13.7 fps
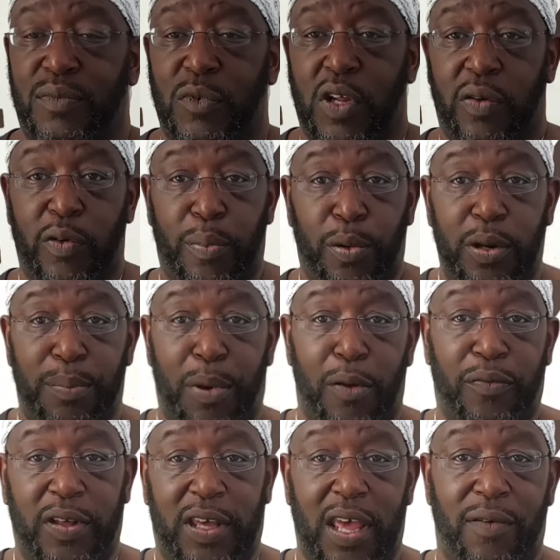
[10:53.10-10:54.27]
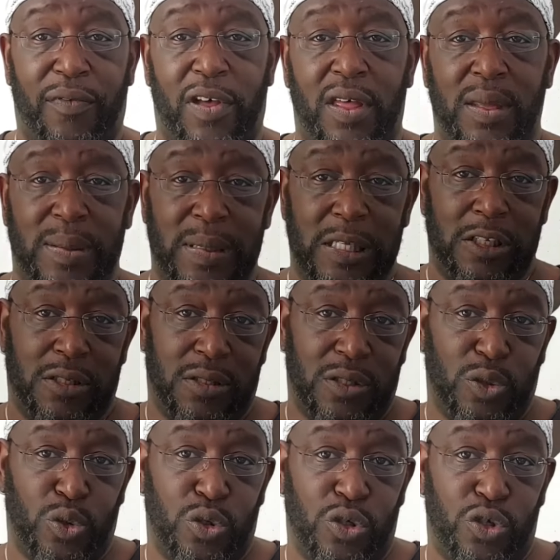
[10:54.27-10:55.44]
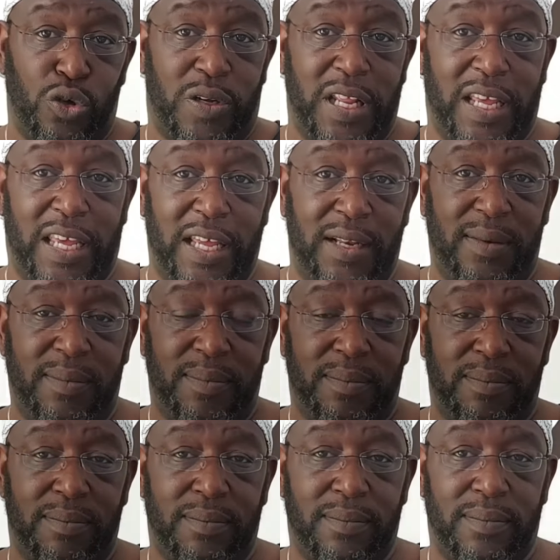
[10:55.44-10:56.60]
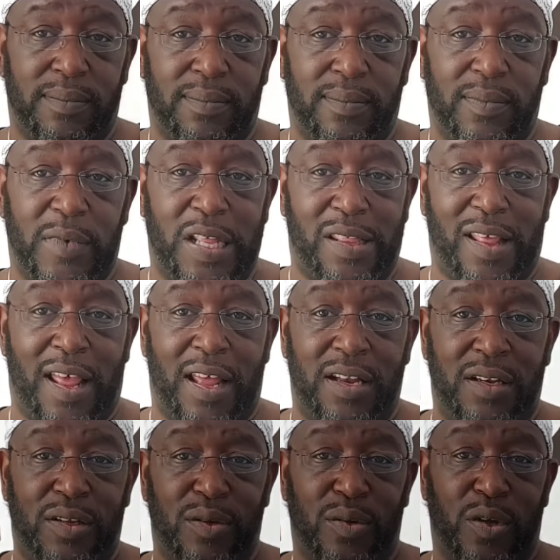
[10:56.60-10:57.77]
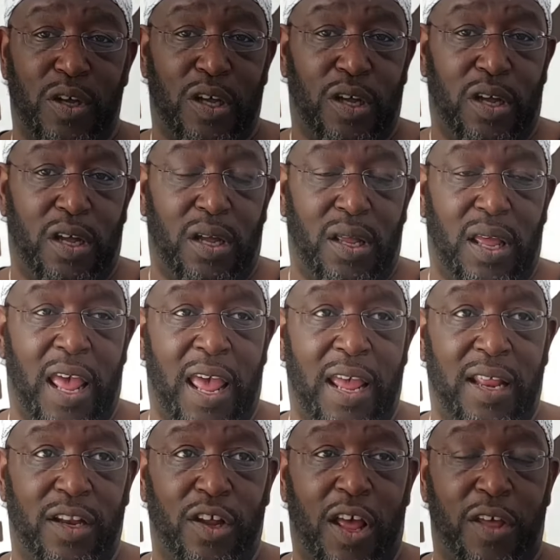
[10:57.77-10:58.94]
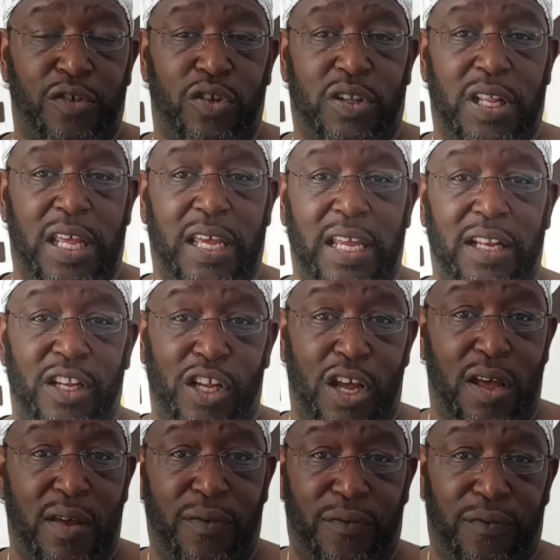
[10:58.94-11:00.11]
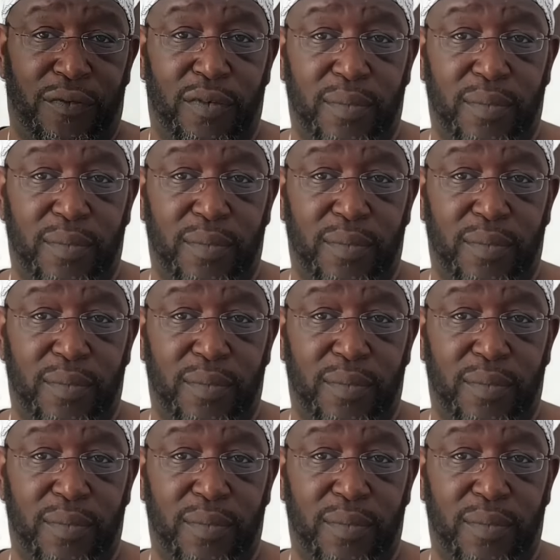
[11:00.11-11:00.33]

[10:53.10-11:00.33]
If you're putting both together, you're digging this end, and as you're digging the earth,